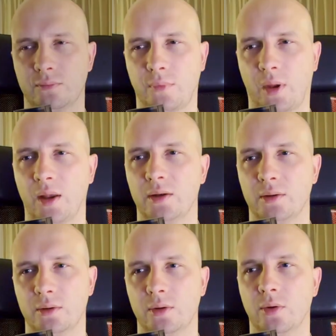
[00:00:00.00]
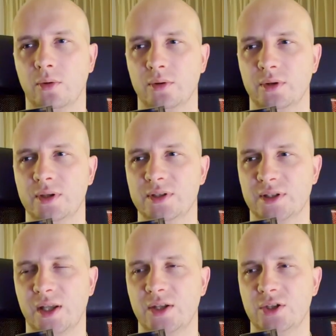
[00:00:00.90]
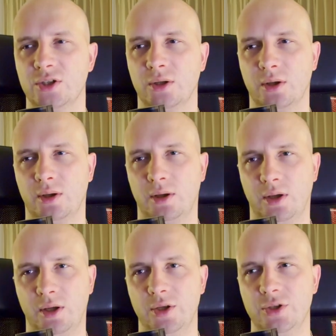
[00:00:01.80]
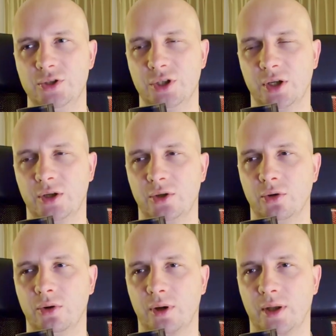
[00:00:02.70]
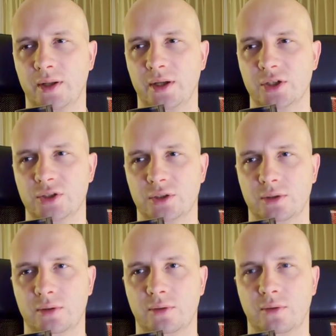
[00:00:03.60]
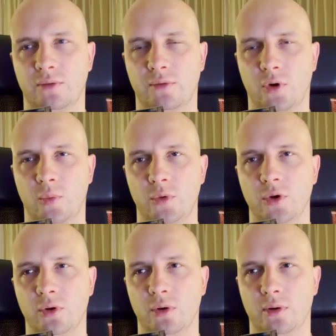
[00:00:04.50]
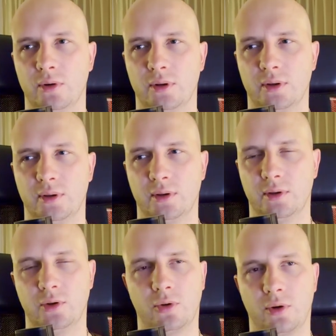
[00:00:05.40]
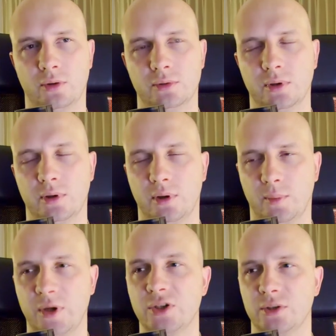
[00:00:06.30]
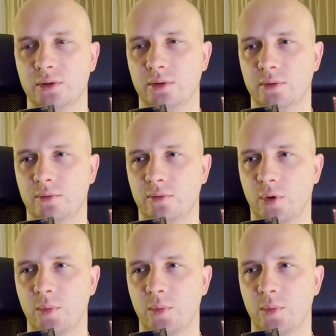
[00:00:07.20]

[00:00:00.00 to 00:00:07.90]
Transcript: and on this stage check your connection from your local machine, from your